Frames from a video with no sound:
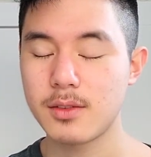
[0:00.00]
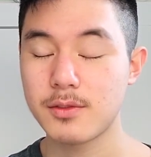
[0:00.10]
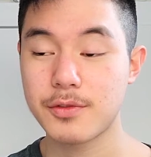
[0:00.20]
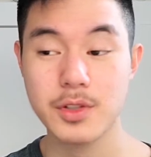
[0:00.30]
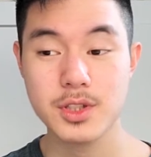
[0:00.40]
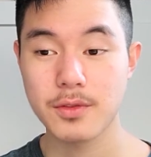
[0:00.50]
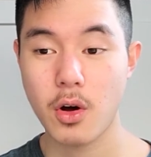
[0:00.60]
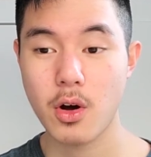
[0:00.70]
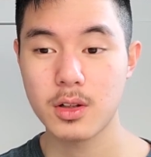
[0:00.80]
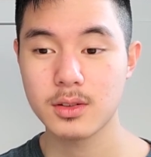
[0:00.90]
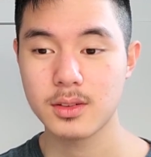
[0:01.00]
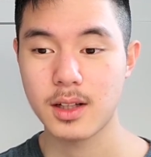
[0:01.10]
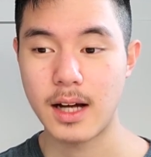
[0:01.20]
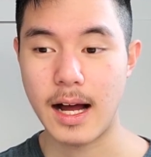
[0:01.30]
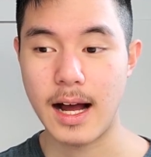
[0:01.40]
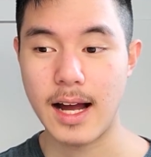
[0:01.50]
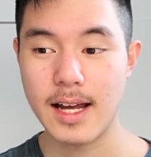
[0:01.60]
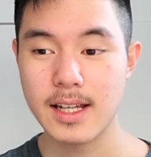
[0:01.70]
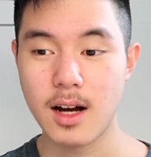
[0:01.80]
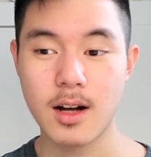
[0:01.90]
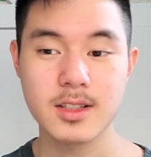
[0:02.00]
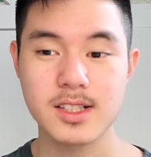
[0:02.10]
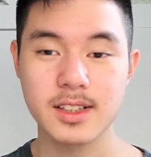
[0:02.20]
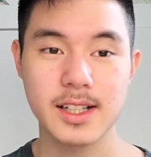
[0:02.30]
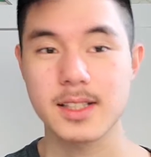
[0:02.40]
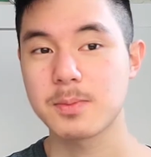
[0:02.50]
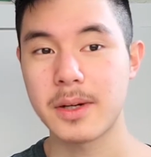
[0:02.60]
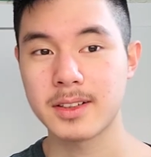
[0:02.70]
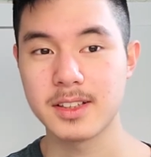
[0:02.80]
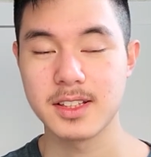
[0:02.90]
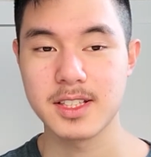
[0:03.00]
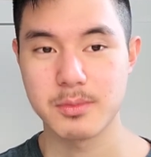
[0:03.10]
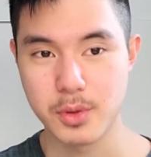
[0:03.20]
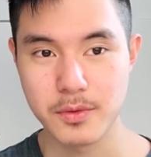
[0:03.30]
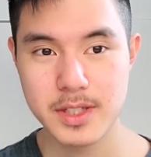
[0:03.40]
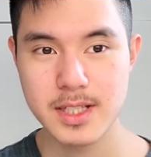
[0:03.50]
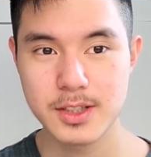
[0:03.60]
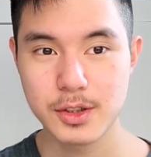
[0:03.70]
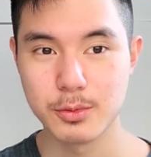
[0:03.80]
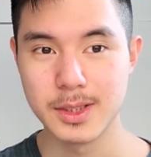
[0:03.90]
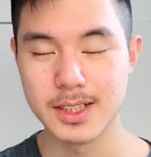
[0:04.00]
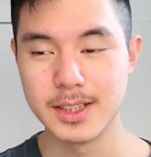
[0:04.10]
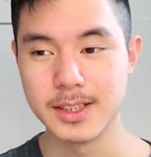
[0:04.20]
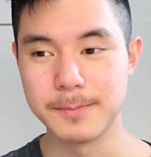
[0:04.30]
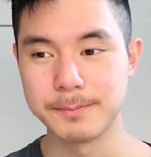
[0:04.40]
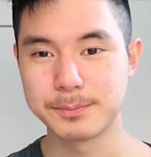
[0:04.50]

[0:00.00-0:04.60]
first of all, I honestly expected this movie to be